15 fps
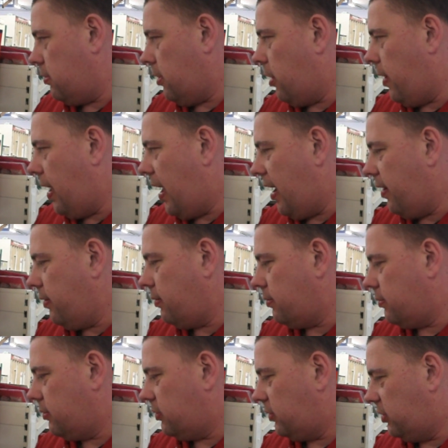hello. I
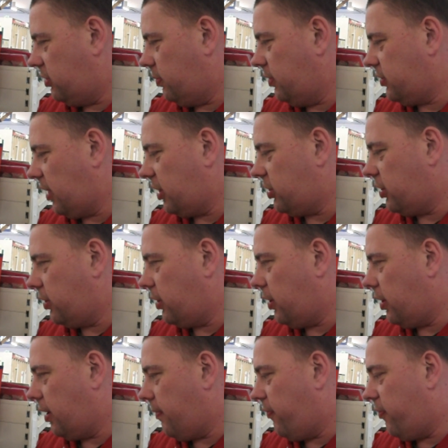don't know, she was actually good
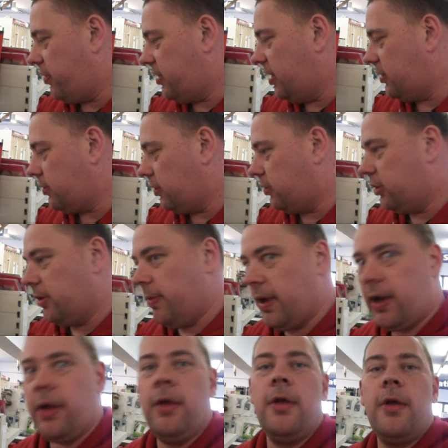looking for a tits, not too
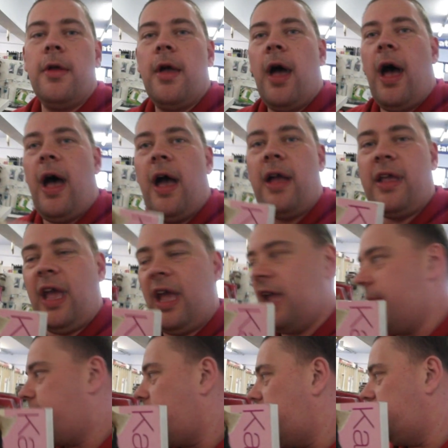big.
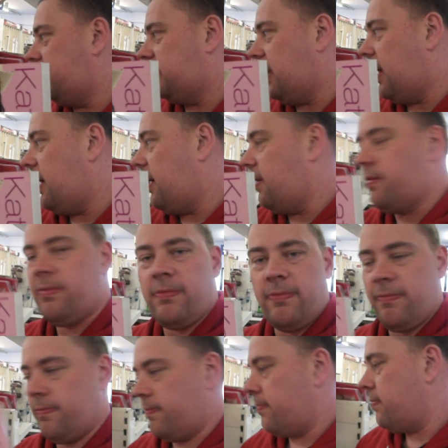Katie Price,
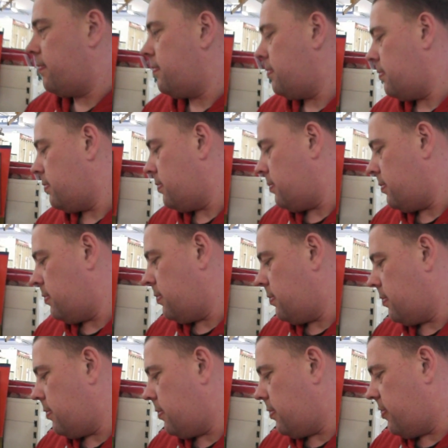
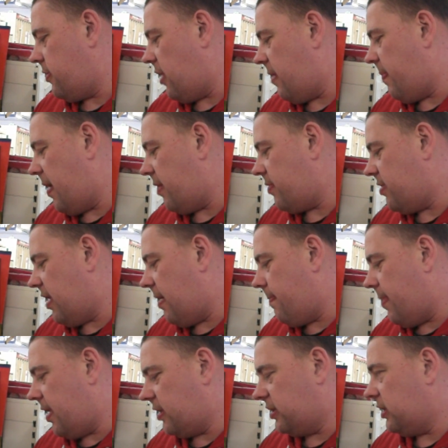£5.10.
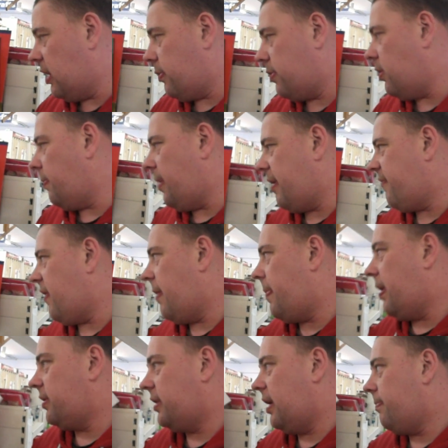No, I would not pay
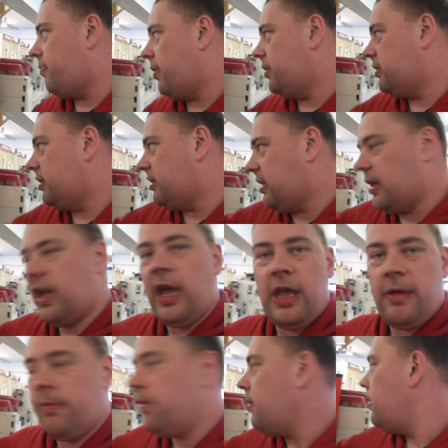£5.10 to see
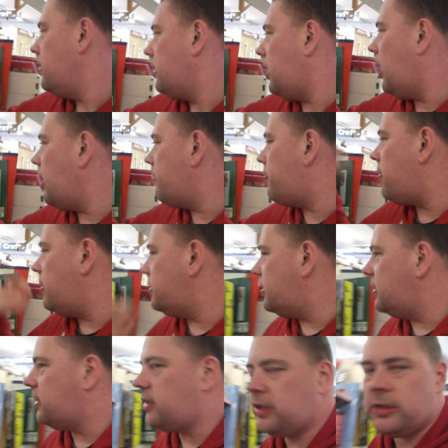Katie
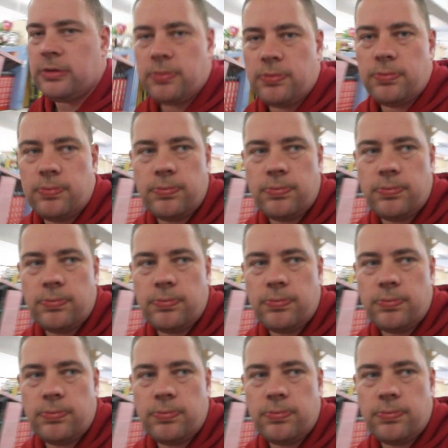Price's